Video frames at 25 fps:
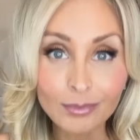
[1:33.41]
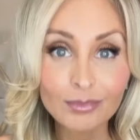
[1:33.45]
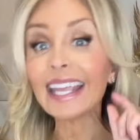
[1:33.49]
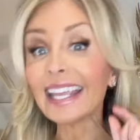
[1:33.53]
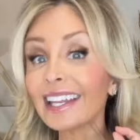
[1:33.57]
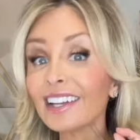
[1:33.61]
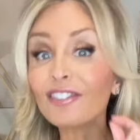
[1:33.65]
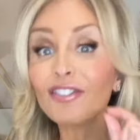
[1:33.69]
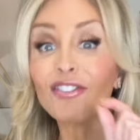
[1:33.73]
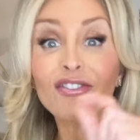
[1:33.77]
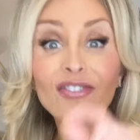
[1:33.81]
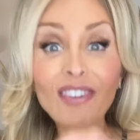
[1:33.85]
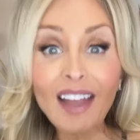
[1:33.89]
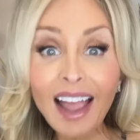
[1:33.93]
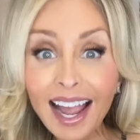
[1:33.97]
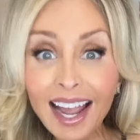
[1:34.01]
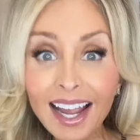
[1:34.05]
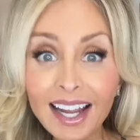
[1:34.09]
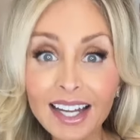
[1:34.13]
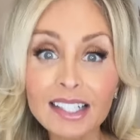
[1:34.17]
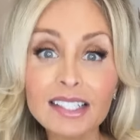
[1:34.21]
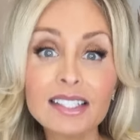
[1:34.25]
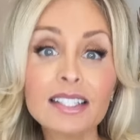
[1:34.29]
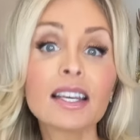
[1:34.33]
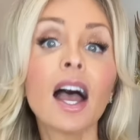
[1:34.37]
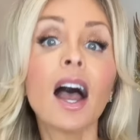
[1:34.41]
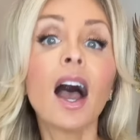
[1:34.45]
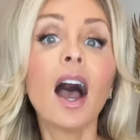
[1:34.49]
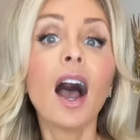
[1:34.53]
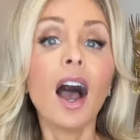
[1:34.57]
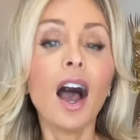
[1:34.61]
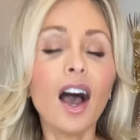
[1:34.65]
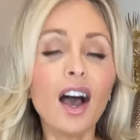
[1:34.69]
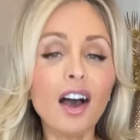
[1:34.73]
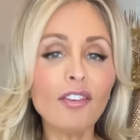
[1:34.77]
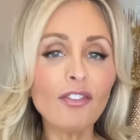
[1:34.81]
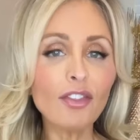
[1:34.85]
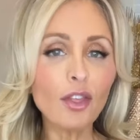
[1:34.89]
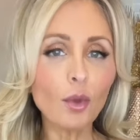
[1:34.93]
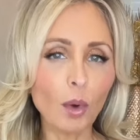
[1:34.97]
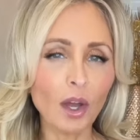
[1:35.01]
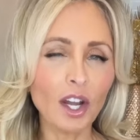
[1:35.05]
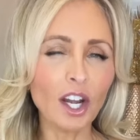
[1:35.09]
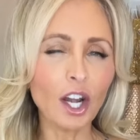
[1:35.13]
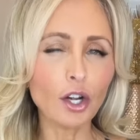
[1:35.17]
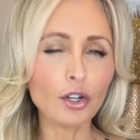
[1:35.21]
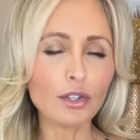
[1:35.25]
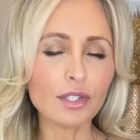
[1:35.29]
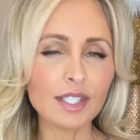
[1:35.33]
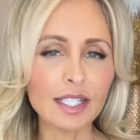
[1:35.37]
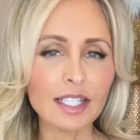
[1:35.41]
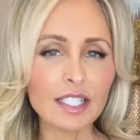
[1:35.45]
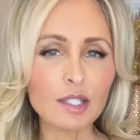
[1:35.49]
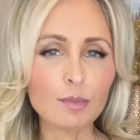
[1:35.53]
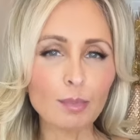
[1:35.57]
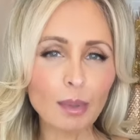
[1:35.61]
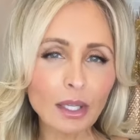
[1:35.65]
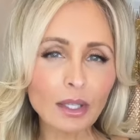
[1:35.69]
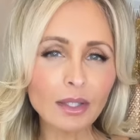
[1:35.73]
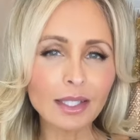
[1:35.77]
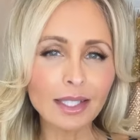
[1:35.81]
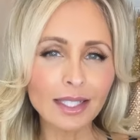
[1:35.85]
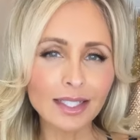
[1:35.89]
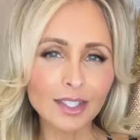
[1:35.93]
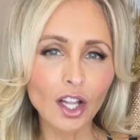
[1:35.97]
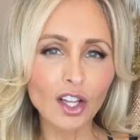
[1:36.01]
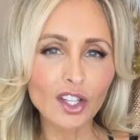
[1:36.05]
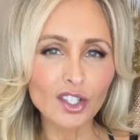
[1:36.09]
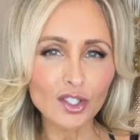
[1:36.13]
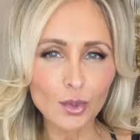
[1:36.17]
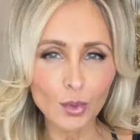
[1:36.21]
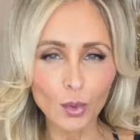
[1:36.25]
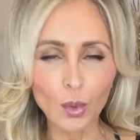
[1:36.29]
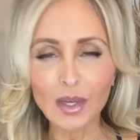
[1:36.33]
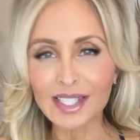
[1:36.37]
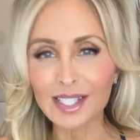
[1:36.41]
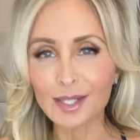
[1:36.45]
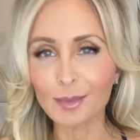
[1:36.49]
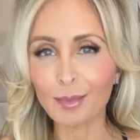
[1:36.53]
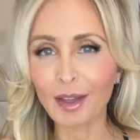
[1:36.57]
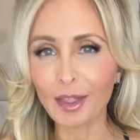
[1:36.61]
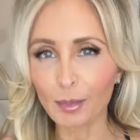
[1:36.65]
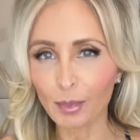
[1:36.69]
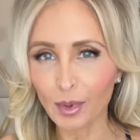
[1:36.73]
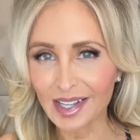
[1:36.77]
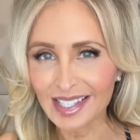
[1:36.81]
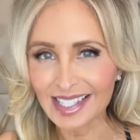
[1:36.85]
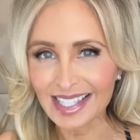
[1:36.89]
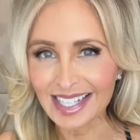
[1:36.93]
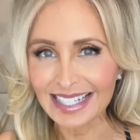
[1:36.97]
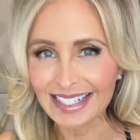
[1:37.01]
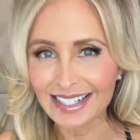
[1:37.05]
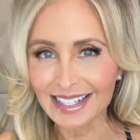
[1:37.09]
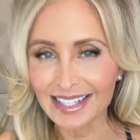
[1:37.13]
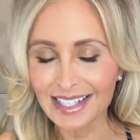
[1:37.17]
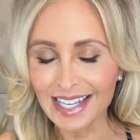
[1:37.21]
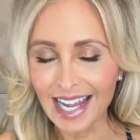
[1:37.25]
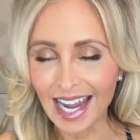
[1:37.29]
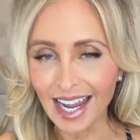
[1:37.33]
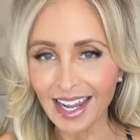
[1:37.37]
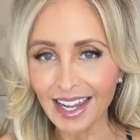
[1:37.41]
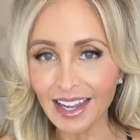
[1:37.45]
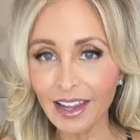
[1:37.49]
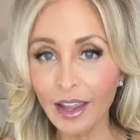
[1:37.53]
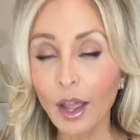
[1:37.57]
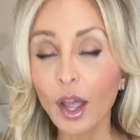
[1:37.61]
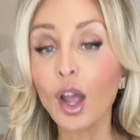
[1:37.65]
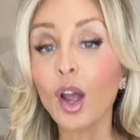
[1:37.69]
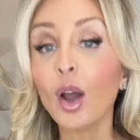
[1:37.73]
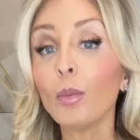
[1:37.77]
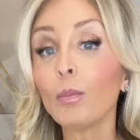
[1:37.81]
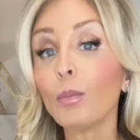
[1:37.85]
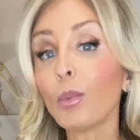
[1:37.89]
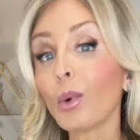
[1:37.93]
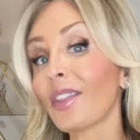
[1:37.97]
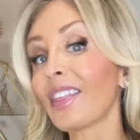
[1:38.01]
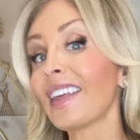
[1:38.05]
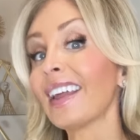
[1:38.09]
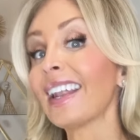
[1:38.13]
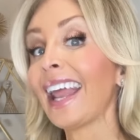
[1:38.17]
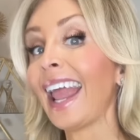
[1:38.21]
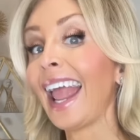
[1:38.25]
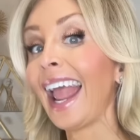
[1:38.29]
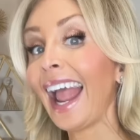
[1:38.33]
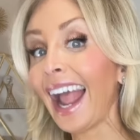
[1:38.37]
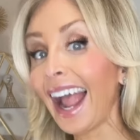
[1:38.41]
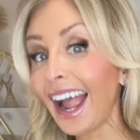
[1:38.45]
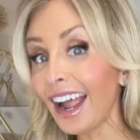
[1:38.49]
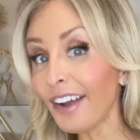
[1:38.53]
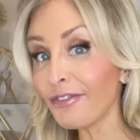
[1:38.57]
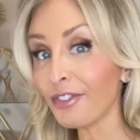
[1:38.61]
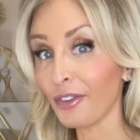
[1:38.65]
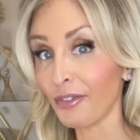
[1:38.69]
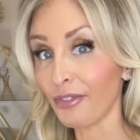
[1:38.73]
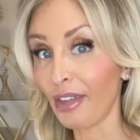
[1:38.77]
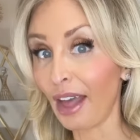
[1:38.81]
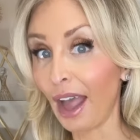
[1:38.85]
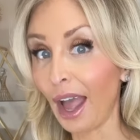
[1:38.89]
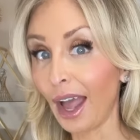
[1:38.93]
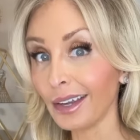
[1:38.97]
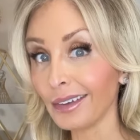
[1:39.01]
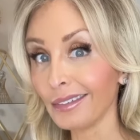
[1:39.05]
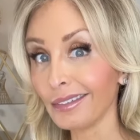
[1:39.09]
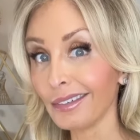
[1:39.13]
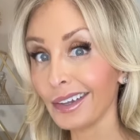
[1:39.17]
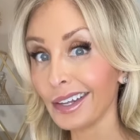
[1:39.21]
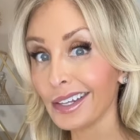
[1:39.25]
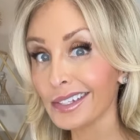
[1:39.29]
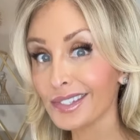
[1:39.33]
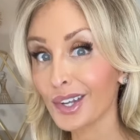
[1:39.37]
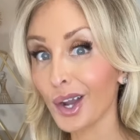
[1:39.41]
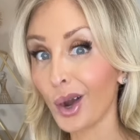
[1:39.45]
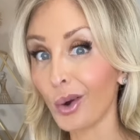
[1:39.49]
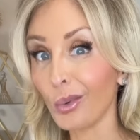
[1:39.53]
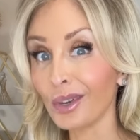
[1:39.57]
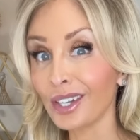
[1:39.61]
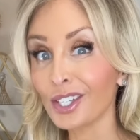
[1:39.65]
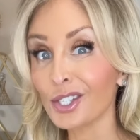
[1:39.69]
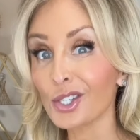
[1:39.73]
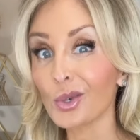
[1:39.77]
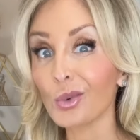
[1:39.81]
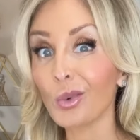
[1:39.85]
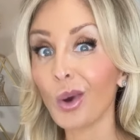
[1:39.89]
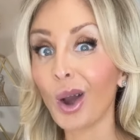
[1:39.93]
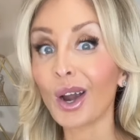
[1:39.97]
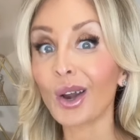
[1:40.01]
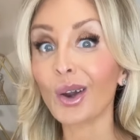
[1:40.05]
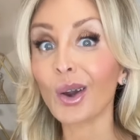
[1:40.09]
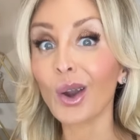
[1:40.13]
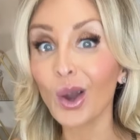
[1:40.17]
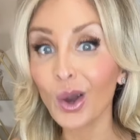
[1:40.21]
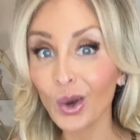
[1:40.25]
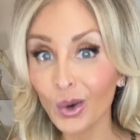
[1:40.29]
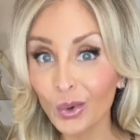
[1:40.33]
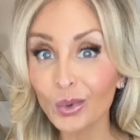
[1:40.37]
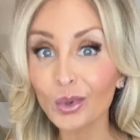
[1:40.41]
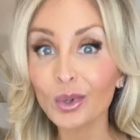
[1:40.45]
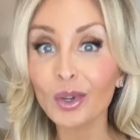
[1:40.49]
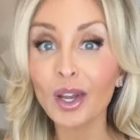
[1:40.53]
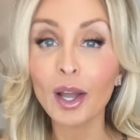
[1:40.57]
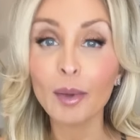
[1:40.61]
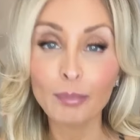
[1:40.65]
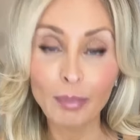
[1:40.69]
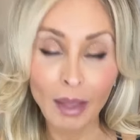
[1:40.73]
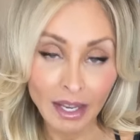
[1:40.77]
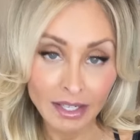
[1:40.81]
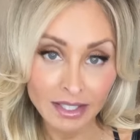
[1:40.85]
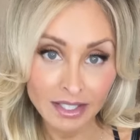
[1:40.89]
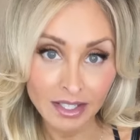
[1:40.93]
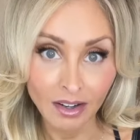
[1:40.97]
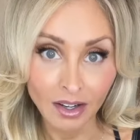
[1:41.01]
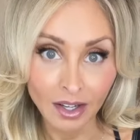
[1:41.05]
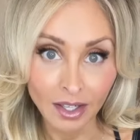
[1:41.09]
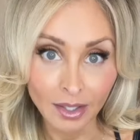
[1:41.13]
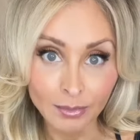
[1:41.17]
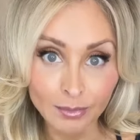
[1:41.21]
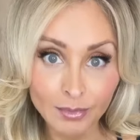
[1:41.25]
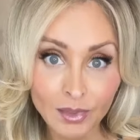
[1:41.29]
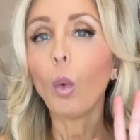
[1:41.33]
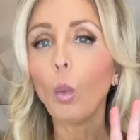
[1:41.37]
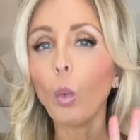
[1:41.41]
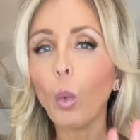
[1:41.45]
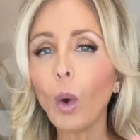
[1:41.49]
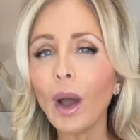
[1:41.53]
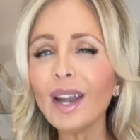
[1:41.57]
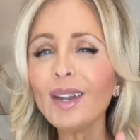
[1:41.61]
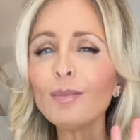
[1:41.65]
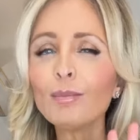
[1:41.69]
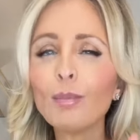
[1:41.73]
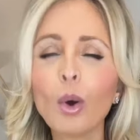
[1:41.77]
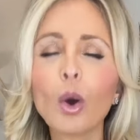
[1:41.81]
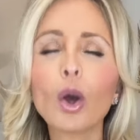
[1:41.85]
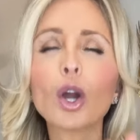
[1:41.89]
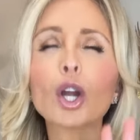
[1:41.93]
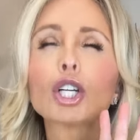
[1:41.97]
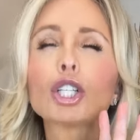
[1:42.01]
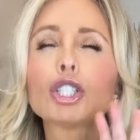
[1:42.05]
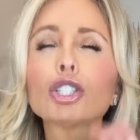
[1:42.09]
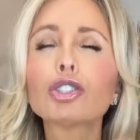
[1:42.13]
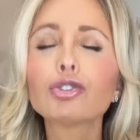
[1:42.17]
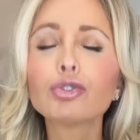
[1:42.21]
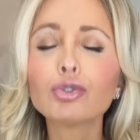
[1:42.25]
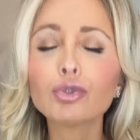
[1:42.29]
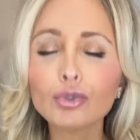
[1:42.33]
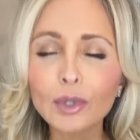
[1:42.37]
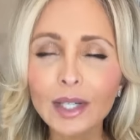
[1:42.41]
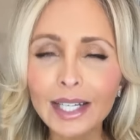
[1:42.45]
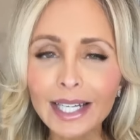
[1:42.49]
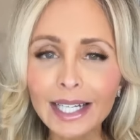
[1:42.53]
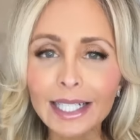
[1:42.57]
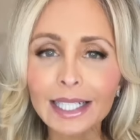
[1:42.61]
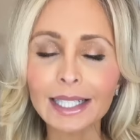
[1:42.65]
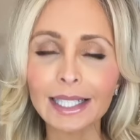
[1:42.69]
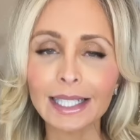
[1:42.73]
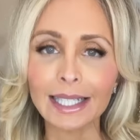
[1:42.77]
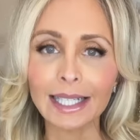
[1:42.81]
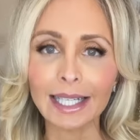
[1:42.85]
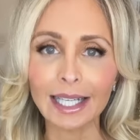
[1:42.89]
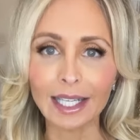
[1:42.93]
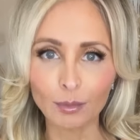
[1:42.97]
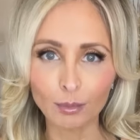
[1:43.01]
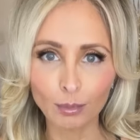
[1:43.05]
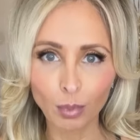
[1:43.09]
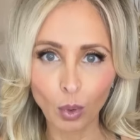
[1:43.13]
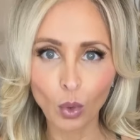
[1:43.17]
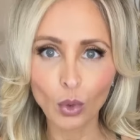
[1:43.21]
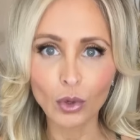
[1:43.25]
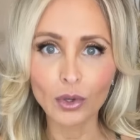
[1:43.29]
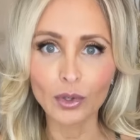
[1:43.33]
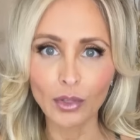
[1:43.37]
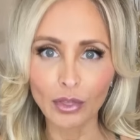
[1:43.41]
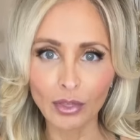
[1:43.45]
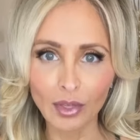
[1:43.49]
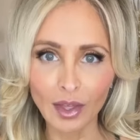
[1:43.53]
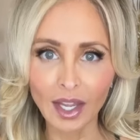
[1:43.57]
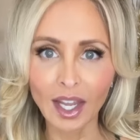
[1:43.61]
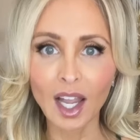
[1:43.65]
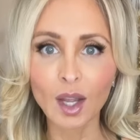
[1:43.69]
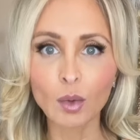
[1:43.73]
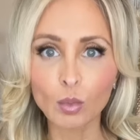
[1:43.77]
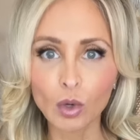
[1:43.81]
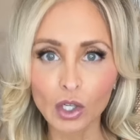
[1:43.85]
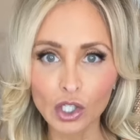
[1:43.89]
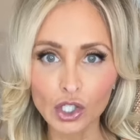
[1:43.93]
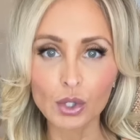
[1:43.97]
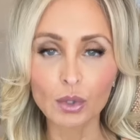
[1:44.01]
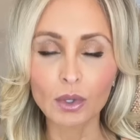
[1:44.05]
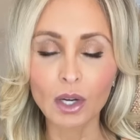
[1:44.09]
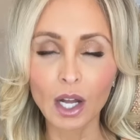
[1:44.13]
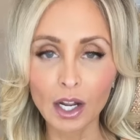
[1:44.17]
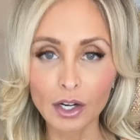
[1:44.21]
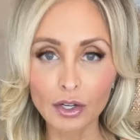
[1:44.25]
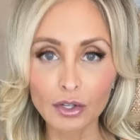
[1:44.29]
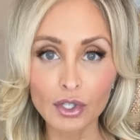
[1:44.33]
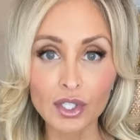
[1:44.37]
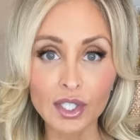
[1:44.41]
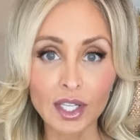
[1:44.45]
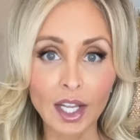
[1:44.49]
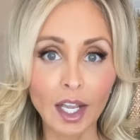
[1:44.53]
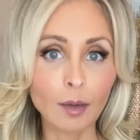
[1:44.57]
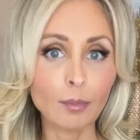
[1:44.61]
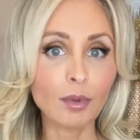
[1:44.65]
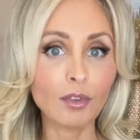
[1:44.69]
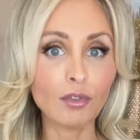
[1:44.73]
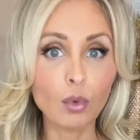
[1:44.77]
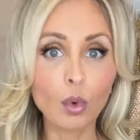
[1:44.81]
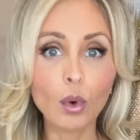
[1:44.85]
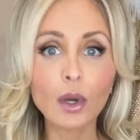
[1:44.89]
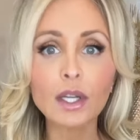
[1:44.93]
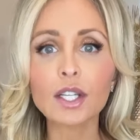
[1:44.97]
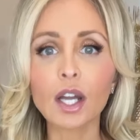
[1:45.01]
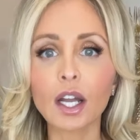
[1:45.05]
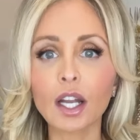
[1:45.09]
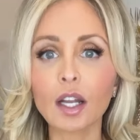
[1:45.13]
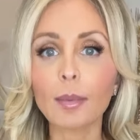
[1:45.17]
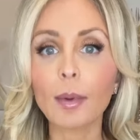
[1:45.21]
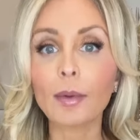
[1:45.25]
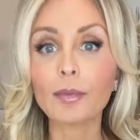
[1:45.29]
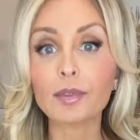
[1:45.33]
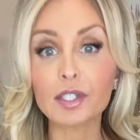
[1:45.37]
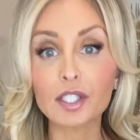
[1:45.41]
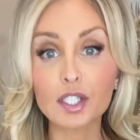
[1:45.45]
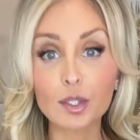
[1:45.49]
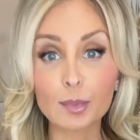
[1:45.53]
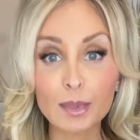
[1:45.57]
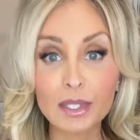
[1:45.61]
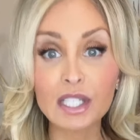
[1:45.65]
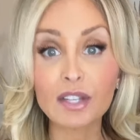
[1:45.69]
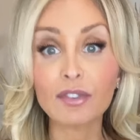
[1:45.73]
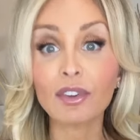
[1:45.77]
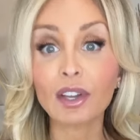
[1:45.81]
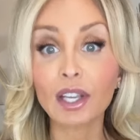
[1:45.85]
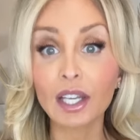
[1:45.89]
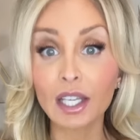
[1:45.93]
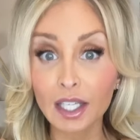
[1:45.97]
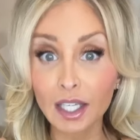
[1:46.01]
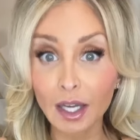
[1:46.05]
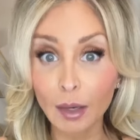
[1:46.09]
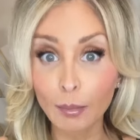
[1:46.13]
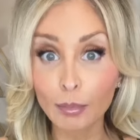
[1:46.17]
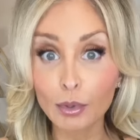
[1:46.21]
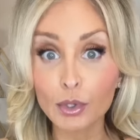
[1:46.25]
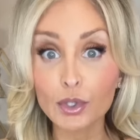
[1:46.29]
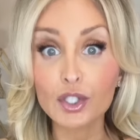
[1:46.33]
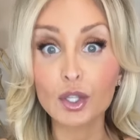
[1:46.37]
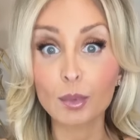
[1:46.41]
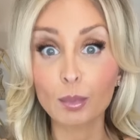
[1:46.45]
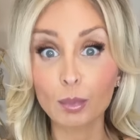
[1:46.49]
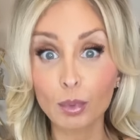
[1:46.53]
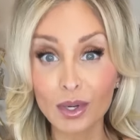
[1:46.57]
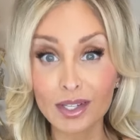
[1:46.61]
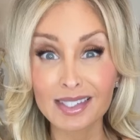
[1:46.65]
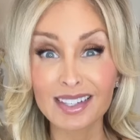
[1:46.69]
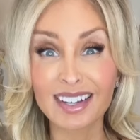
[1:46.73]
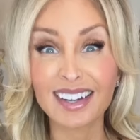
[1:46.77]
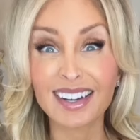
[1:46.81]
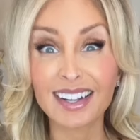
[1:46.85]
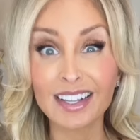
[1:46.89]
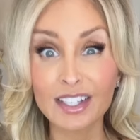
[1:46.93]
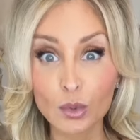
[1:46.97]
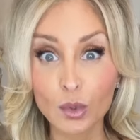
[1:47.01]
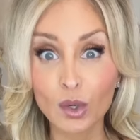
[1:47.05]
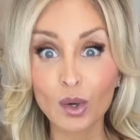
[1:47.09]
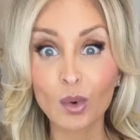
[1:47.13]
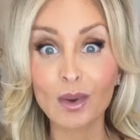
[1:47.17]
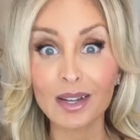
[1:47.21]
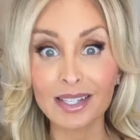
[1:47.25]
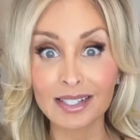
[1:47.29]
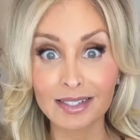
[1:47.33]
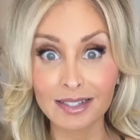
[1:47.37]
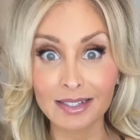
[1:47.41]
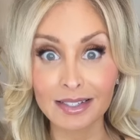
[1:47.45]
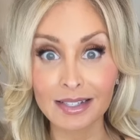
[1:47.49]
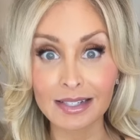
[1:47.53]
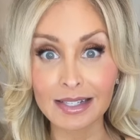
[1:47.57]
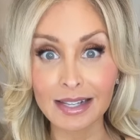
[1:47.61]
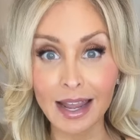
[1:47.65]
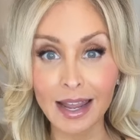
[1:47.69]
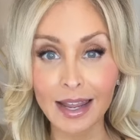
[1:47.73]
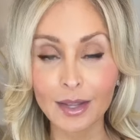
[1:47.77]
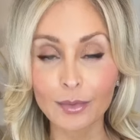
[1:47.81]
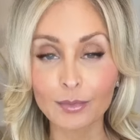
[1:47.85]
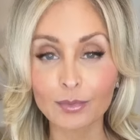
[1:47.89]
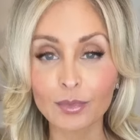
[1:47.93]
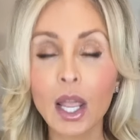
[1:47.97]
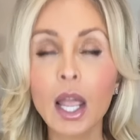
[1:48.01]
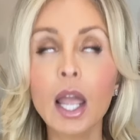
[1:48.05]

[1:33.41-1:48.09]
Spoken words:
In fact, of the $106 billion requested by the president today, more than half of that is going to our own Pentagon. One more critically important thing I want you to understand before I talk about the specific numbers the president is requesting today.